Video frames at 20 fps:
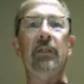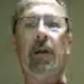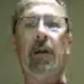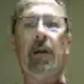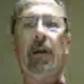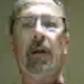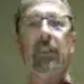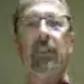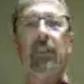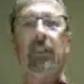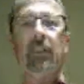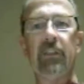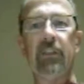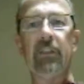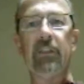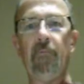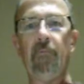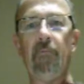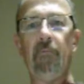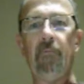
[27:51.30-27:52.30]
a spreadsheet
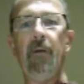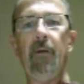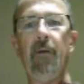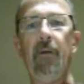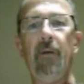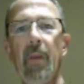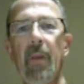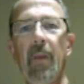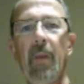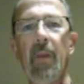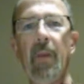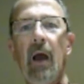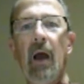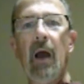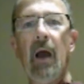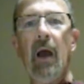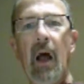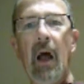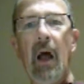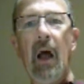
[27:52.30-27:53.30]
to someone,
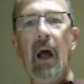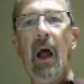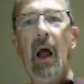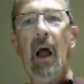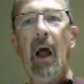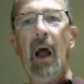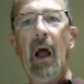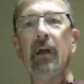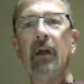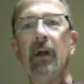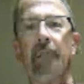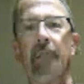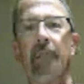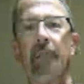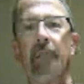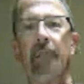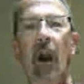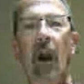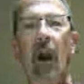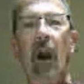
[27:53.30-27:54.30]
I want to take